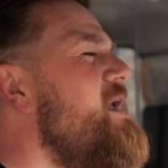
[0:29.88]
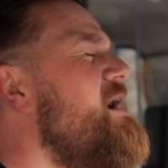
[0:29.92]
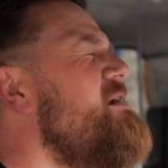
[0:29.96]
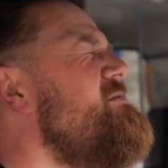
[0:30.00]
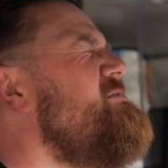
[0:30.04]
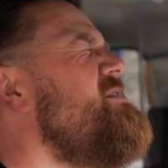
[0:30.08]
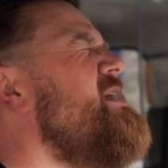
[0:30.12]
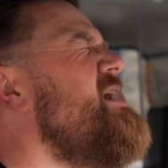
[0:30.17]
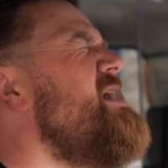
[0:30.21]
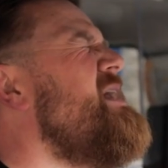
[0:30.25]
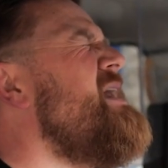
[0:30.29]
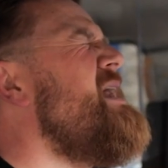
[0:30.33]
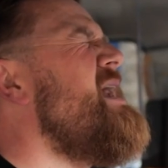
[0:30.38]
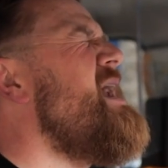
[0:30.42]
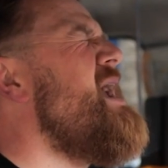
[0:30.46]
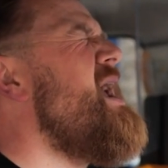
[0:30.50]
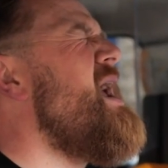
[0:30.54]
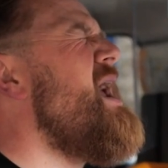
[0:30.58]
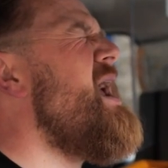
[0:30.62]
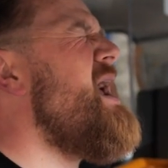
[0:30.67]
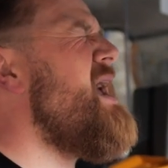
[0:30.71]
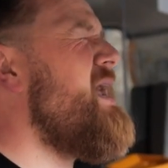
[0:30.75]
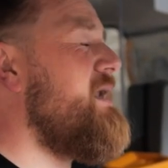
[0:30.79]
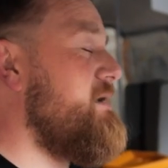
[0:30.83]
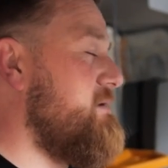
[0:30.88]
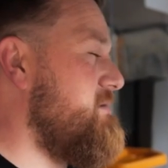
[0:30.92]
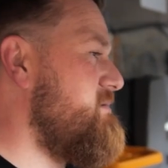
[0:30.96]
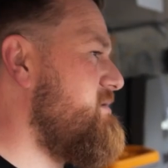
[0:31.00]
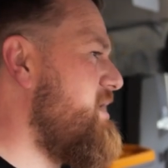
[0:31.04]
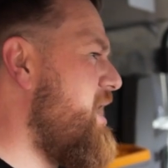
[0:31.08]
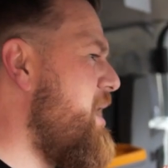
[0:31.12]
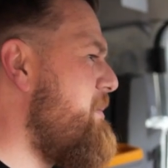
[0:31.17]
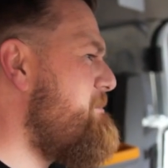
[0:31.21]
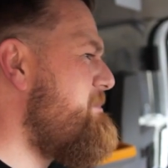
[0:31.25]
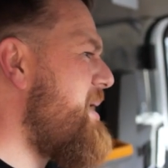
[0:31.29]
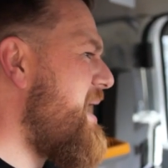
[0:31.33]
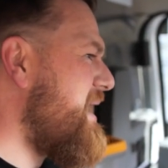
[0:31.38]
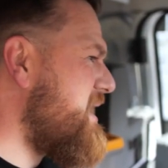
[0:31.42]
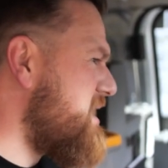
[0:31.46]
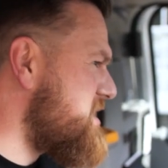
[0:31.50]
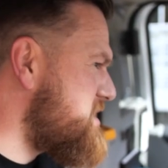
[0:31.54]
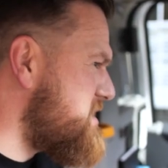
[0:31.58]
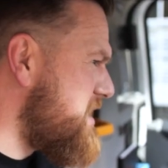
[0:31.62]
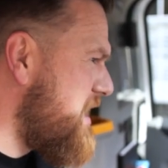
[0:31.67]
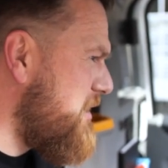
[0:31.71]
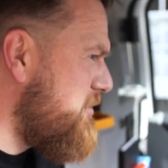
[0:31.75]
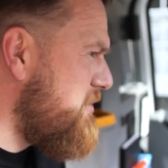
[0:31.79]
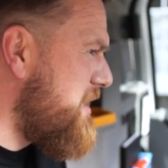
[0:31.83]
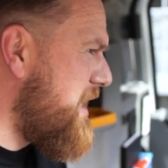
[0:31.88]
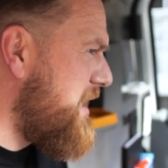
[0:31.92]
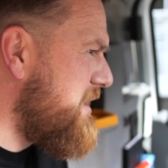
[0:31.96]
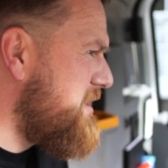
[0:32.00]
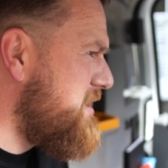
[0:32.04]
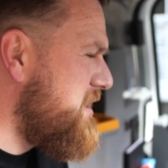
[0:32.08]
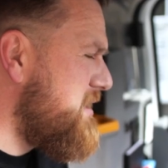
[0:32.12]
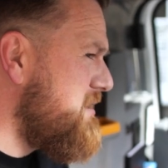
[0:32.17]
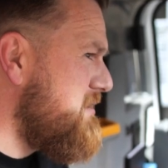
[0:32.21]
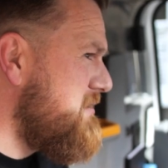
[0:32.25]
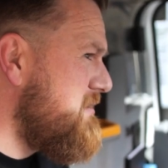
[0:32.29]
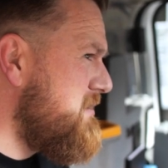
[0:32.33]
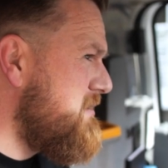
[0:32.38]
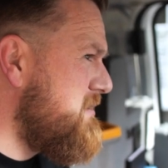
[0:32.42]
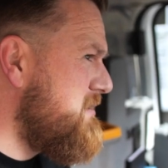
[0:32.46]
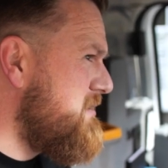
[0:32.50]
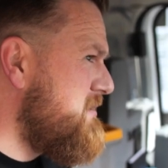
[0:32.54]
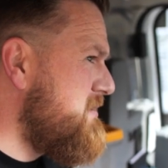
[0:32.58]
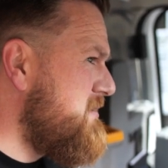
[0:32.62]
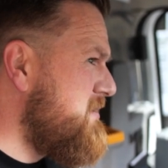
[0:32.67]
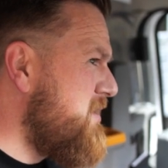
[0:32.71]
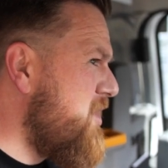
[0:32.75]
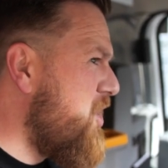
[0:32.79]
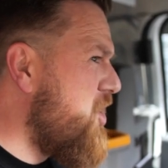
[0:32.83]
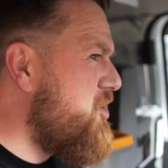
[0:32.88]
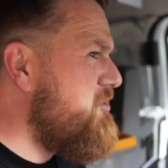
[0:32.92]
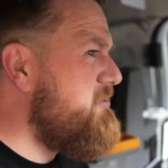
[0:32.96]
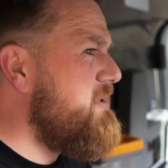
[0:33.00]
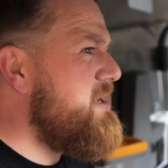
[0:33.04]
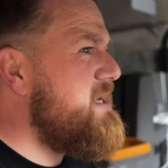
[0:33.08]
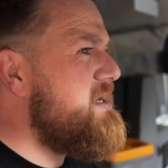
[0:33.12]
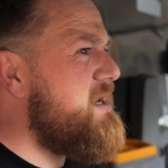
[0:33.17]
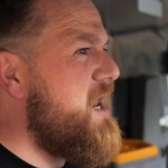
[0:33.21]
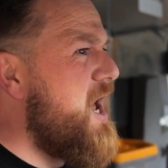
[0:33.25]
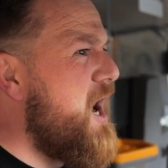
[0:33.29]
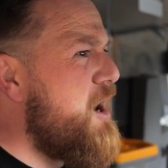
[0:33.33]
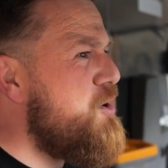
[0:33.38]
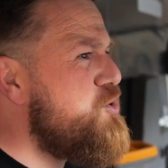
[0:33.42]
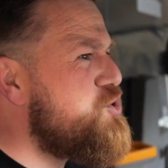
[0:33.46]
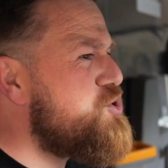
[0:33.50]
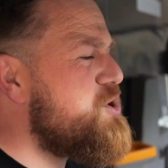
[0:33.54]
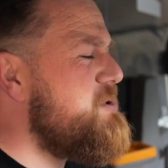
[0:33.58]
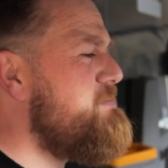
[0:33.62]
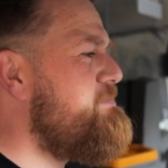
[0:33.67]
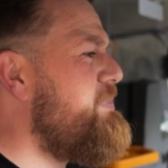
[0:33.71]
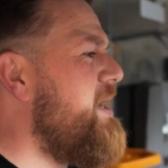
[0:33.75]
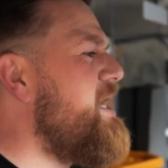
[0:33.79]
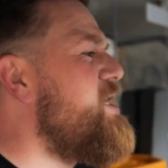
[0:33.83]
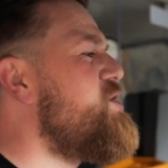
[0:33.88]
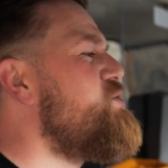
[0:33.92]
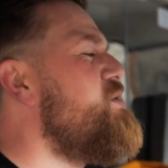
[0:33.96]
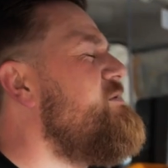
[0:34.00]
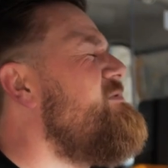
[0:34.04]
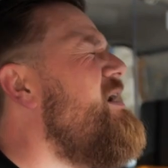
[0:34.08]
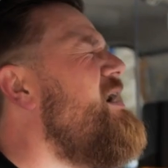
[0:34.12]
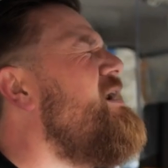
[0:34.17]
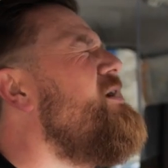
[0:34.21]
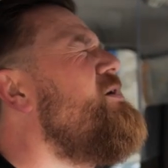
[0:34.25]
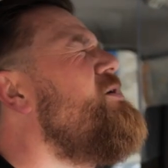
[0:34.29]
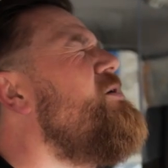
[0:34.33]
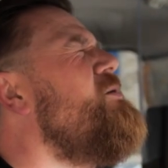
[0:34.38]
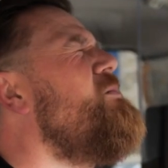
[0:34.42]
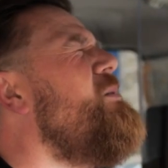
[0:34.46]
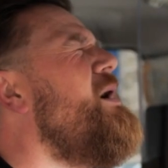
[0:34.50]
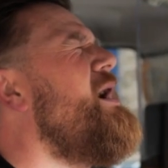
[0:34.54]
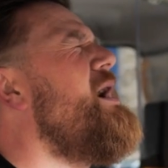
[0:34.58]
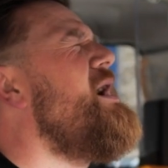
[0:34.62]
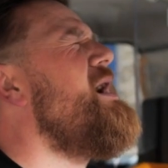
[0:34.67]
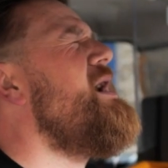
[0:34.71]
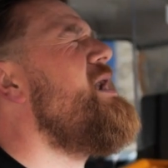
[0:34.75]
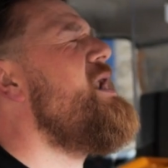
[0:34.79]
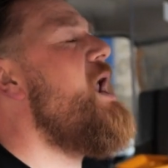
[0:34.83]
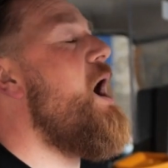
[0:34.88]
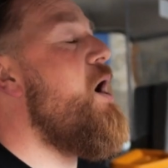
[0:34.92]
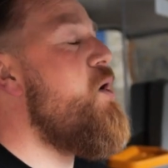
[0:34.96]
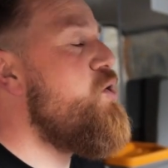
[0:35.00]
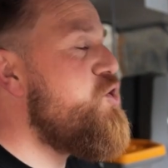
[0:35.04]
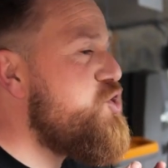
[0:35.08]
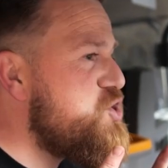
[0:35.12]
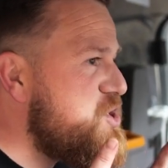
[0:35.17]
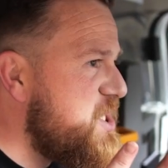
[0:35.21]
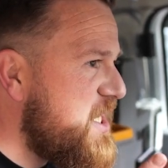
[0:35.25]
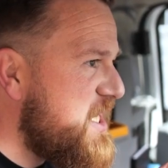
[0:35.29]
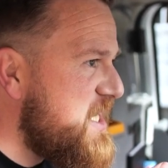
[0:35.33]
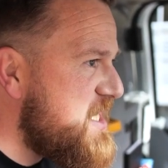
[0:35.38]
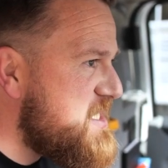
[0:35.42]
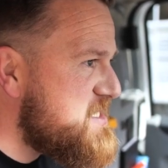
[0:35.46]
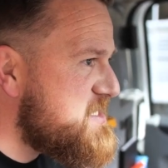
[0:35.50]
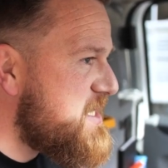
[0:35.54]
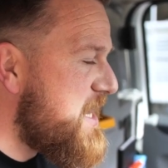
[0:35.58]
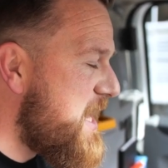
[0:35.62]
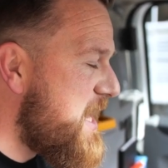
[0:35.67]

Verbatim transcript: Neuf de Camp at Bagatelle, London or in Ocean Beach with Uncle Wayno. Oh, she is